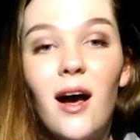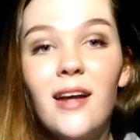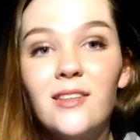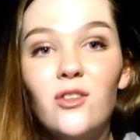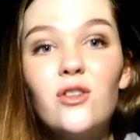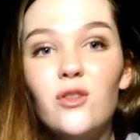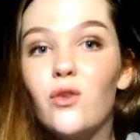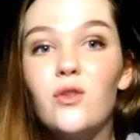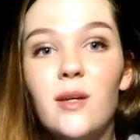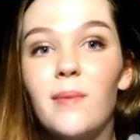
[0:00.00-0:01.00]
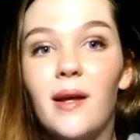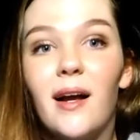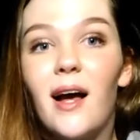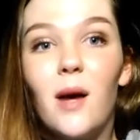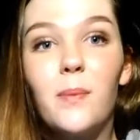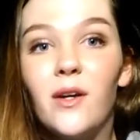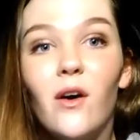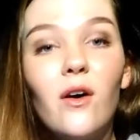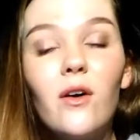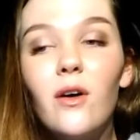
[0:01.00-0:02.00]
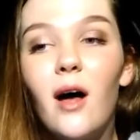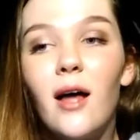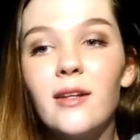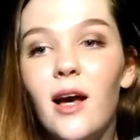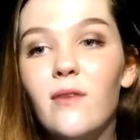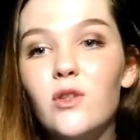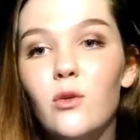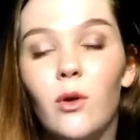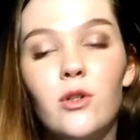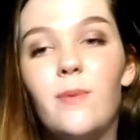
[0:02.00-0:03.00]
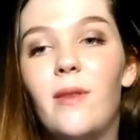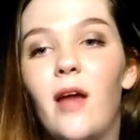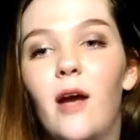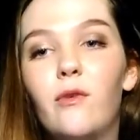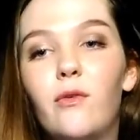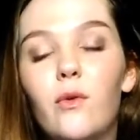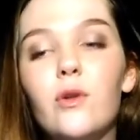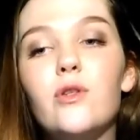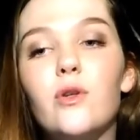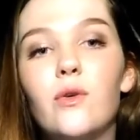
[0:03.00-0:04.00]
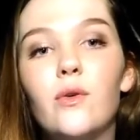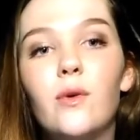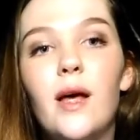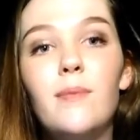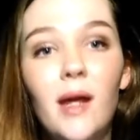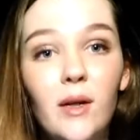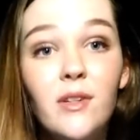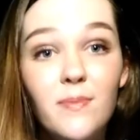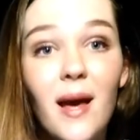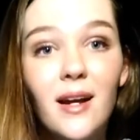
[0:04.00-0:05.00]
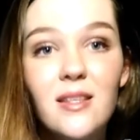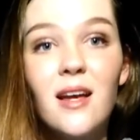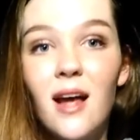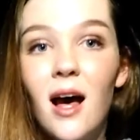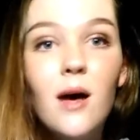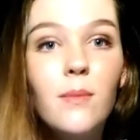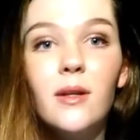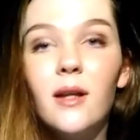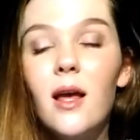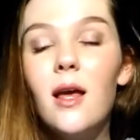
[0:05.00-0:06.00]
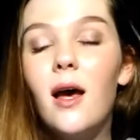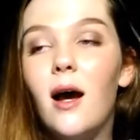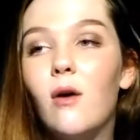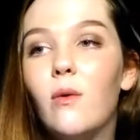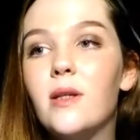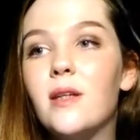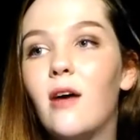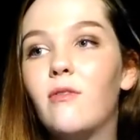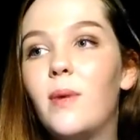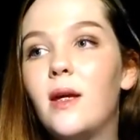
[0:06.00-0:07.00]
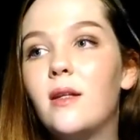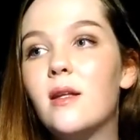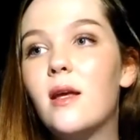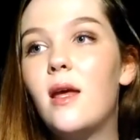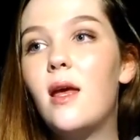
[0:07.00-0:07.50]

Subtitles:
I just do seem like a happy girl, and I have so much to be thankful for, so in many respects I am, and I always have been.